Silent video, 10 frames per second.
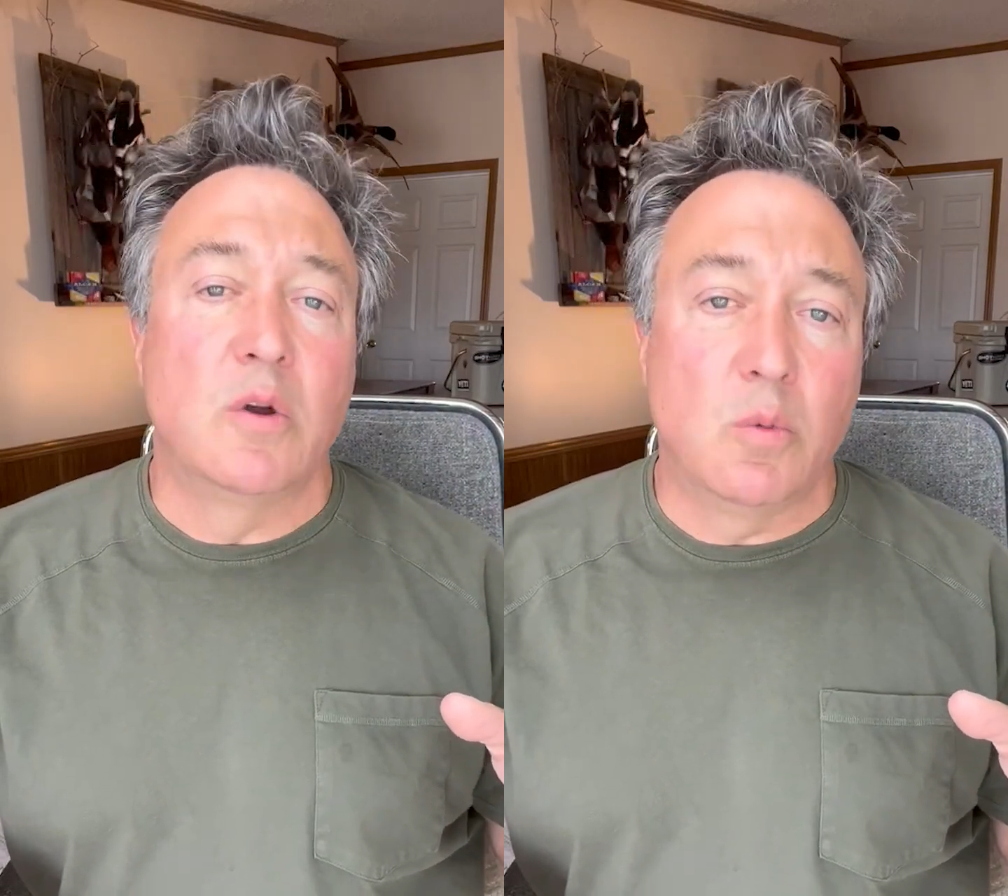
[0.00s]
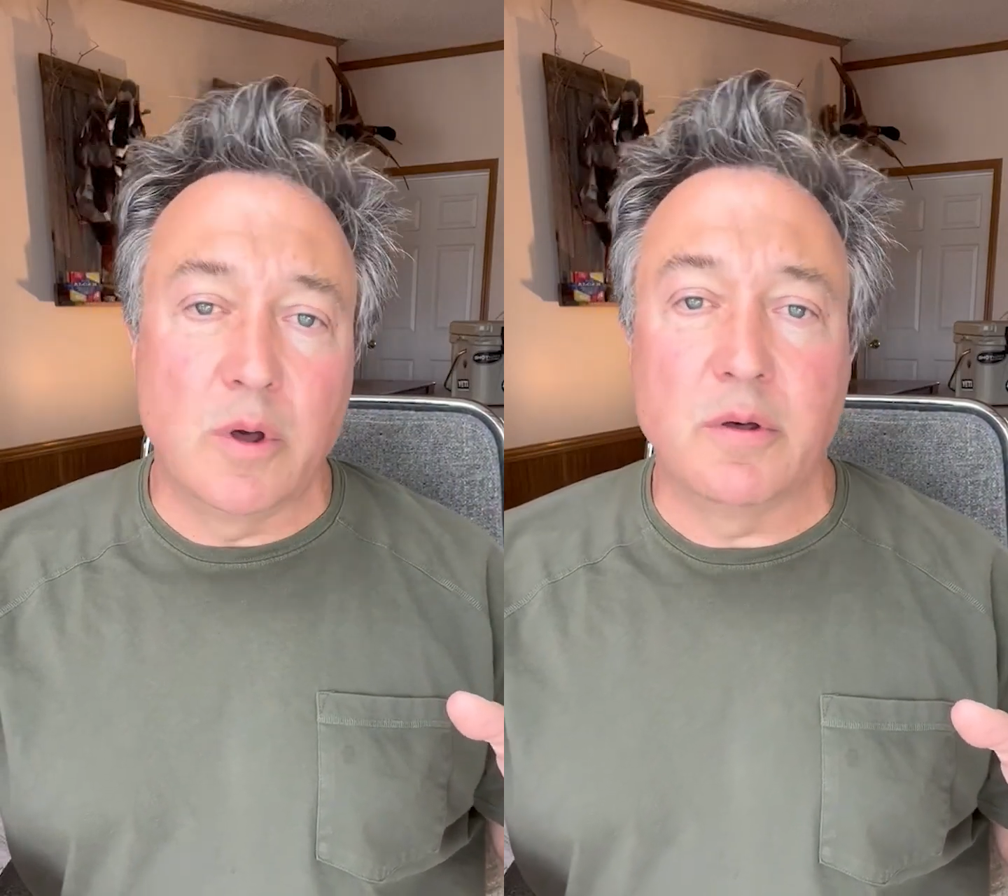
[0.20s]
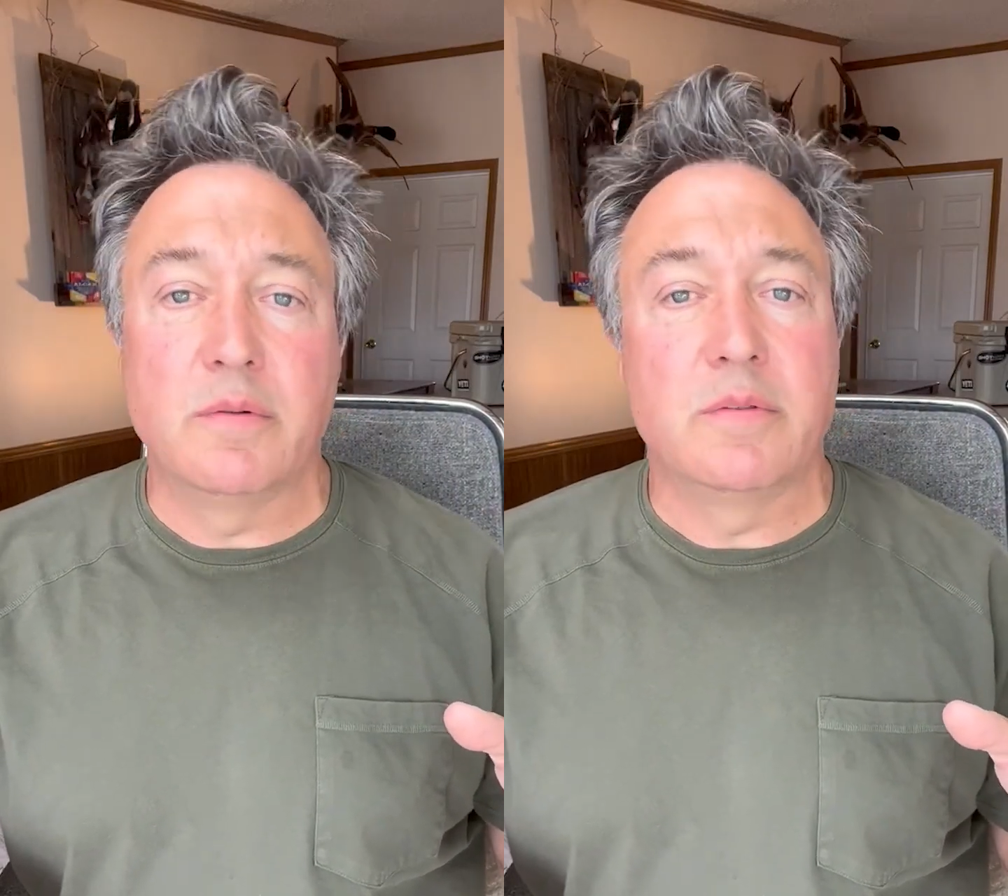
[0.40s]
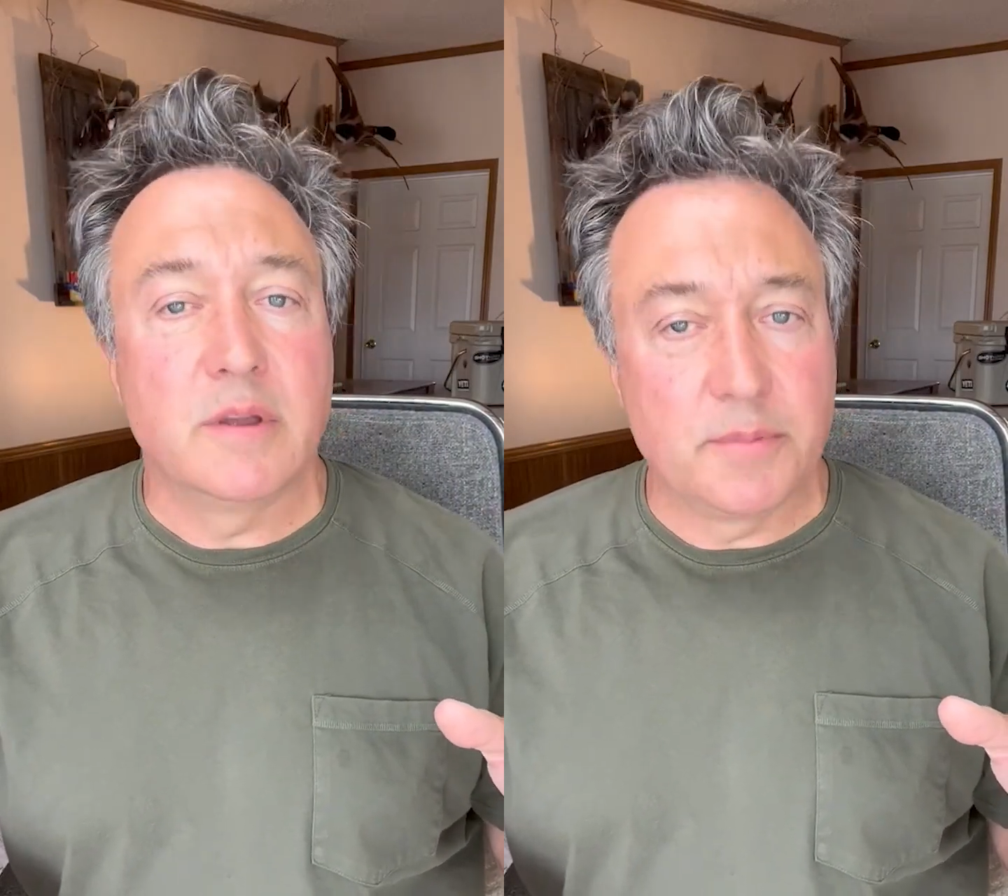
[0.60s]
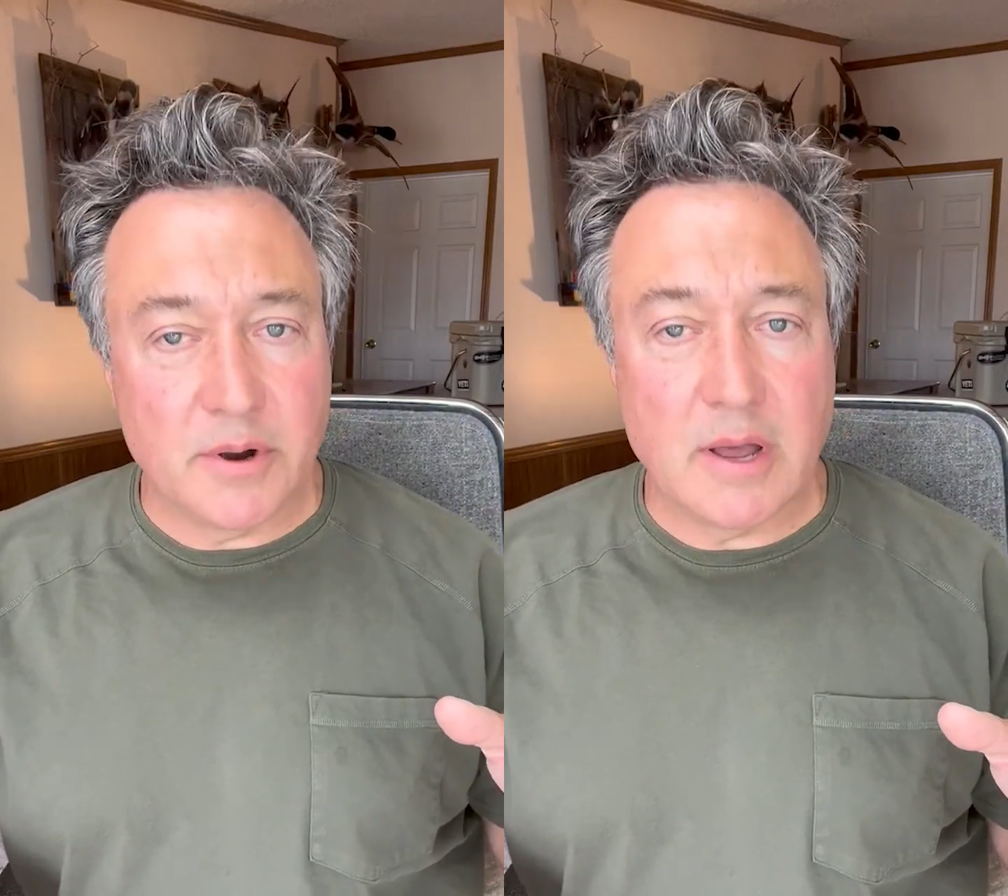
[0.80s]
Well,
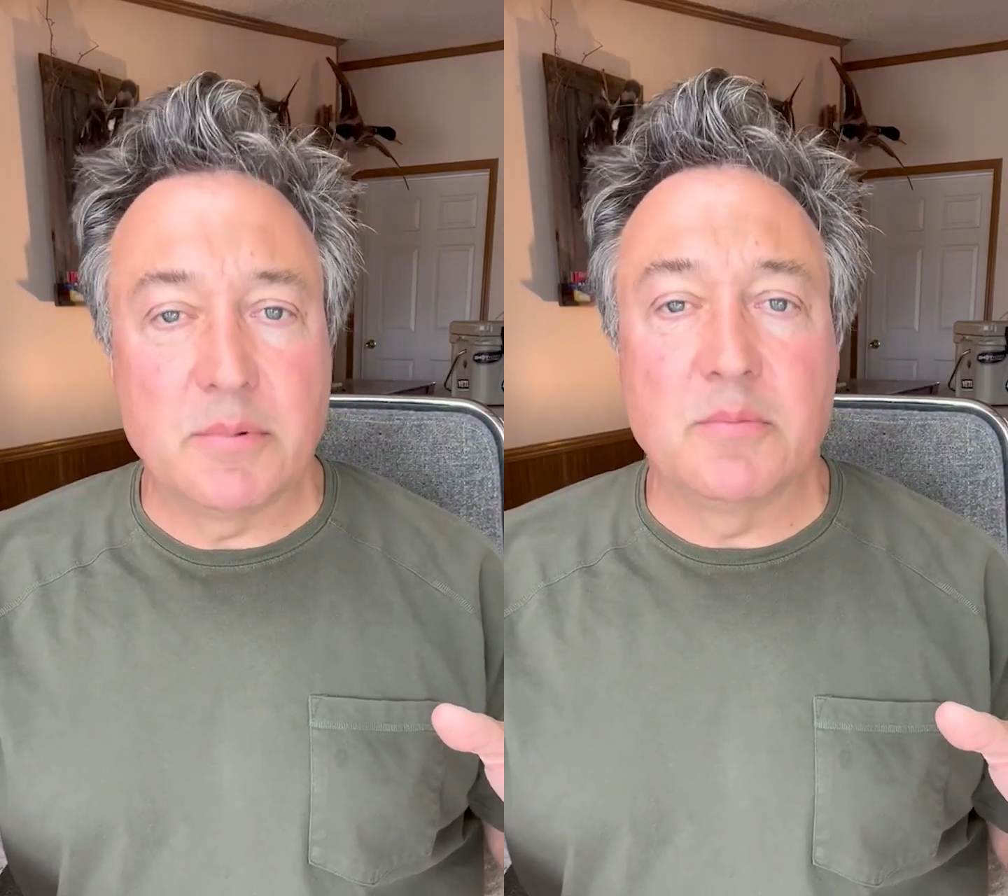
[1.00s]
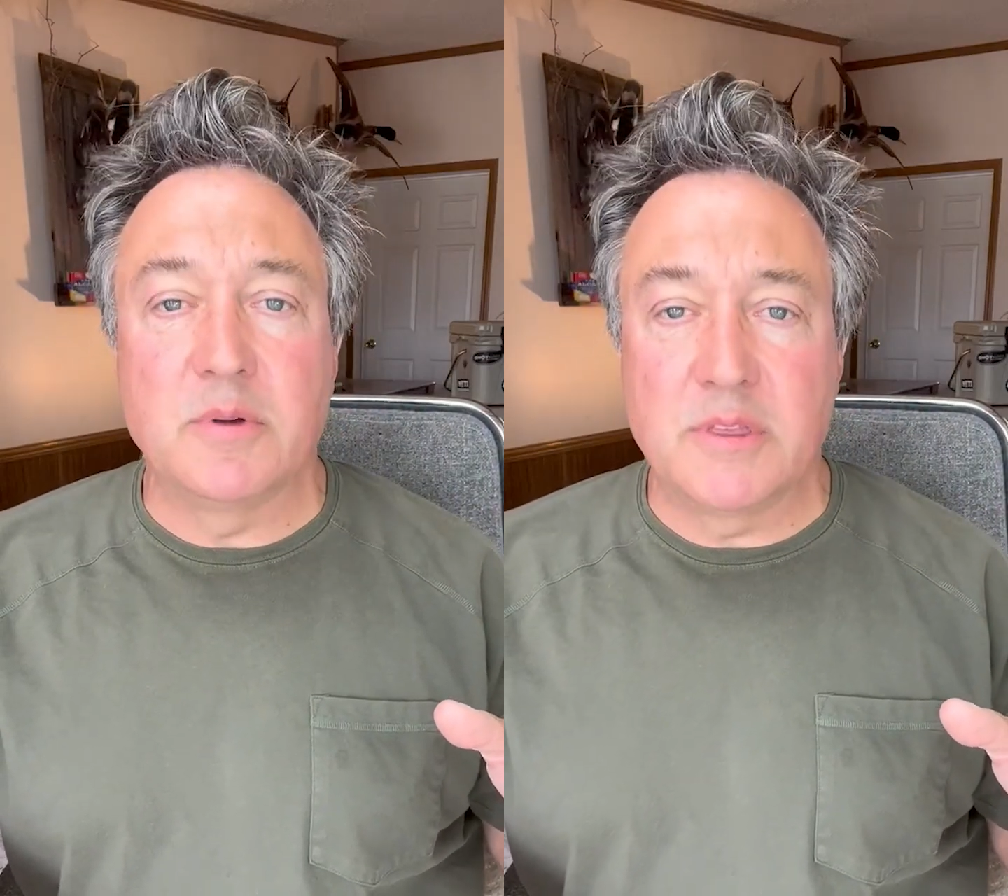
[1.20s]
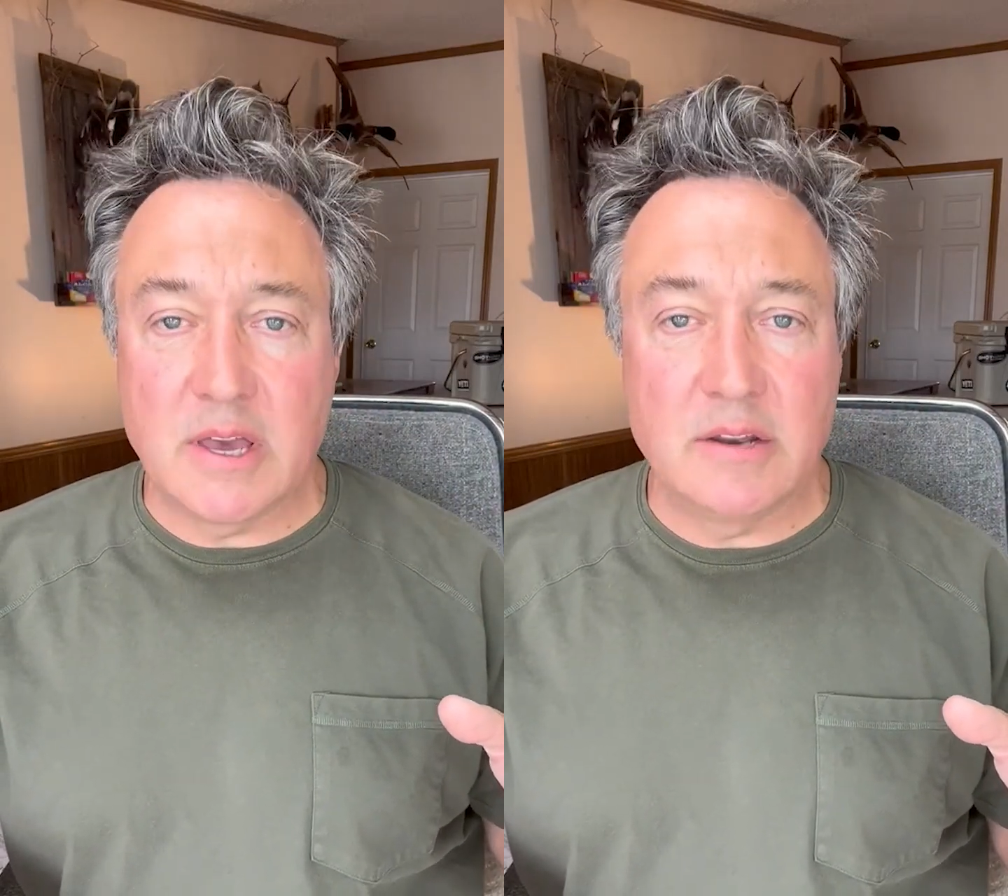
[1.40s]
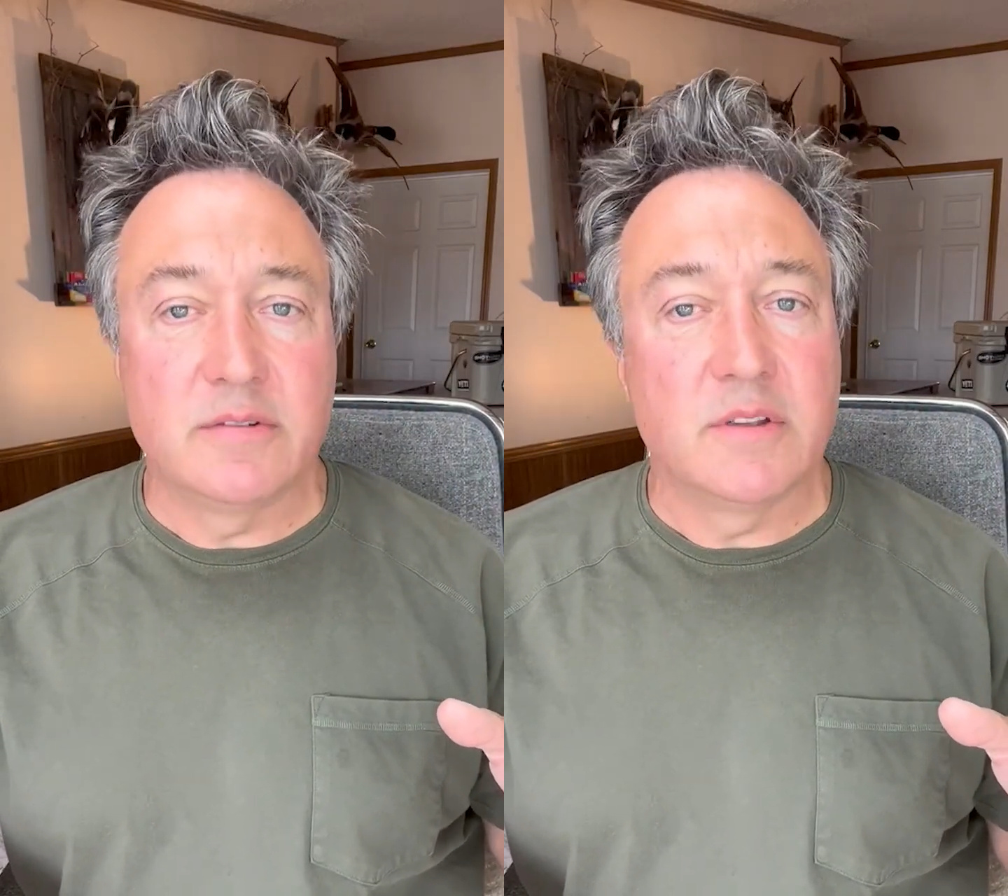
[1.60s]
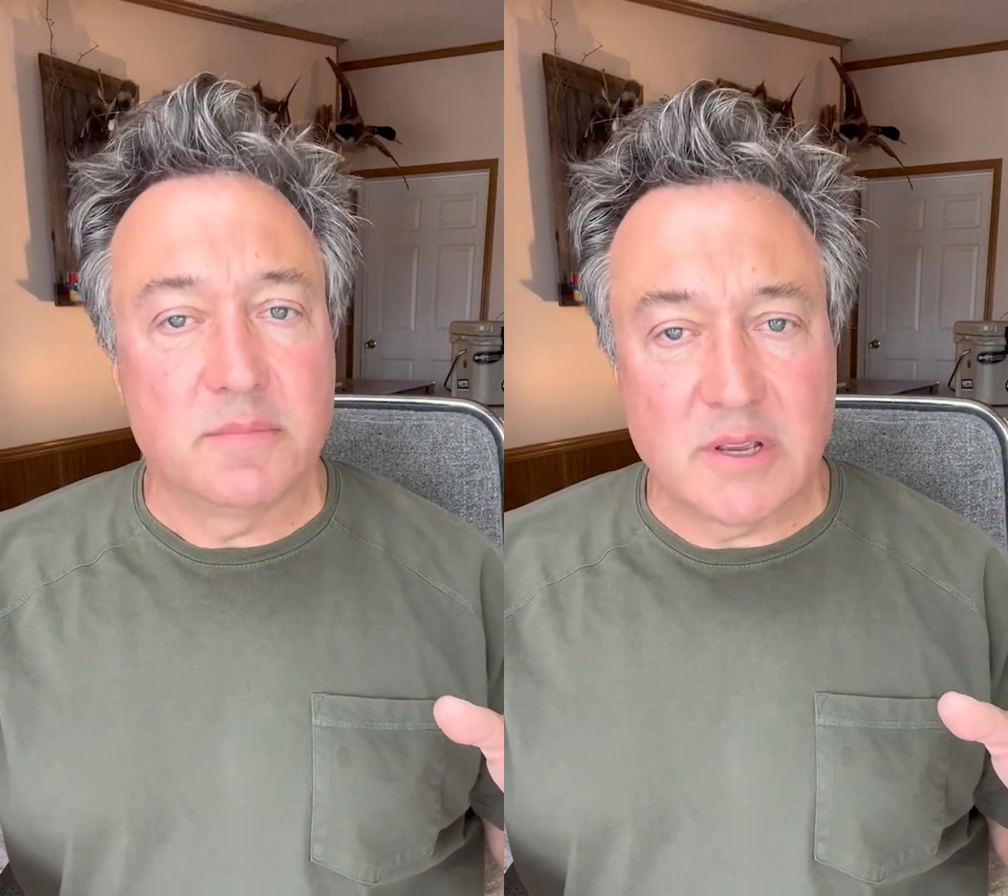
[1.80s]
the problem with that
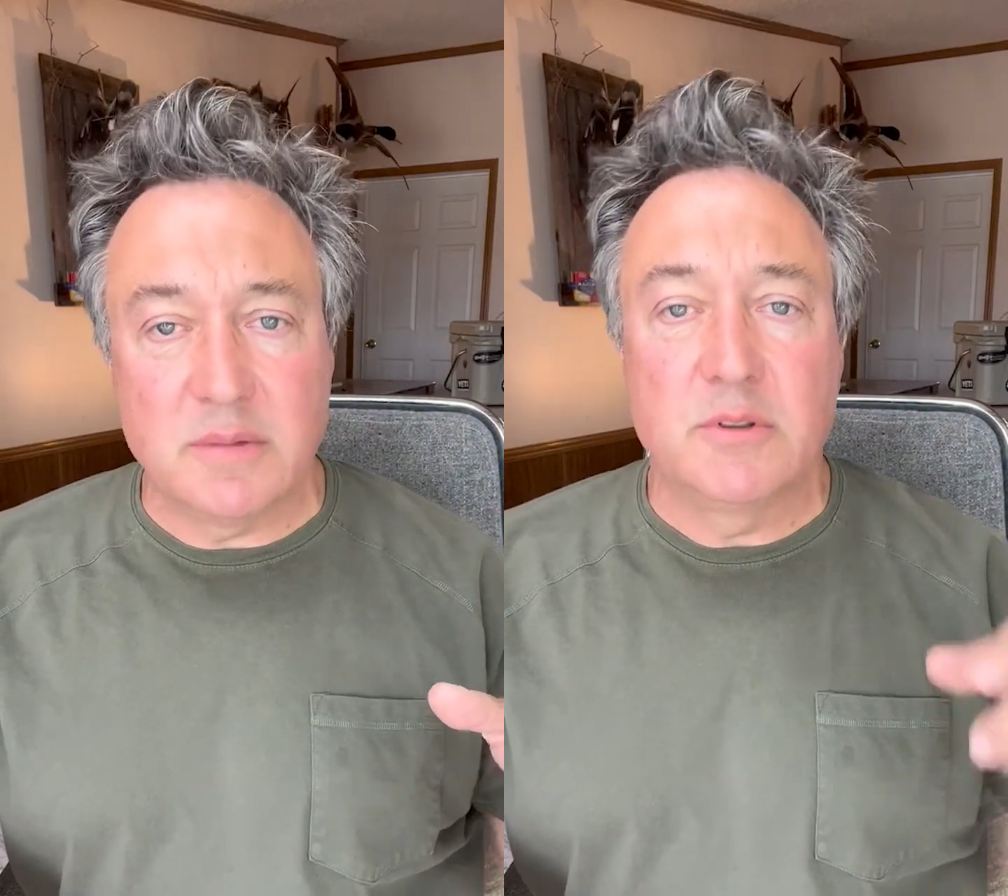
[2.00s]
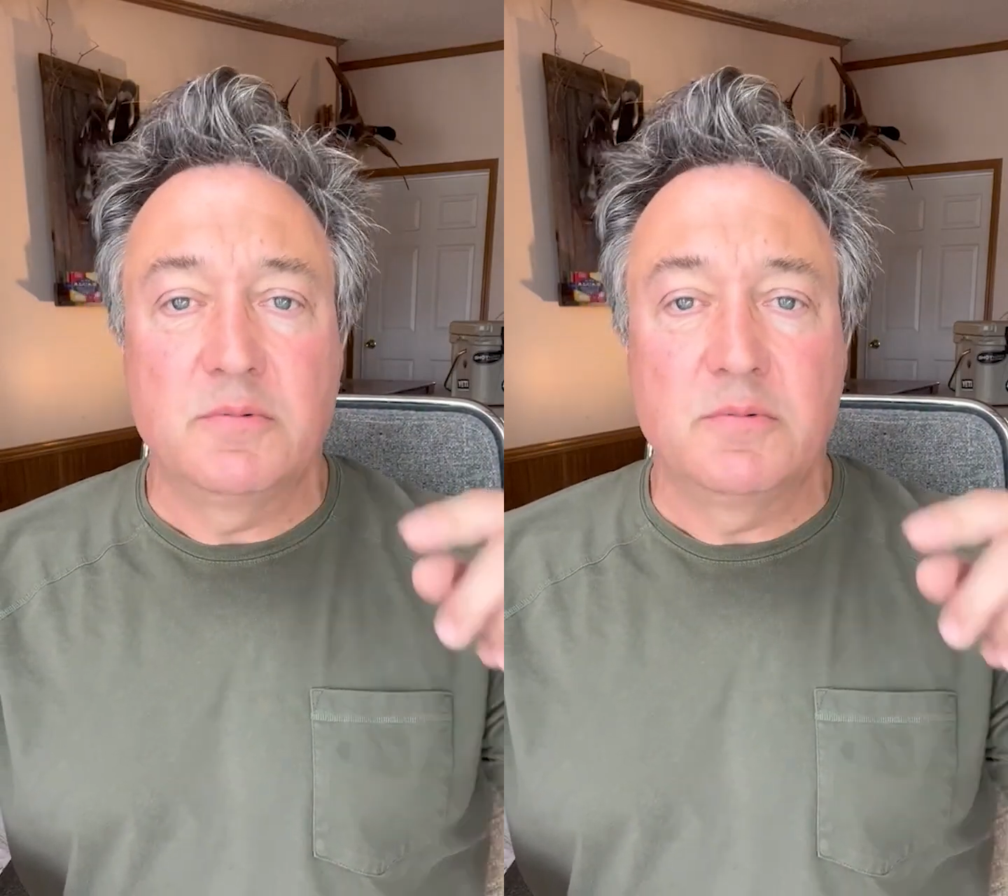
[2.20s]
is sometimes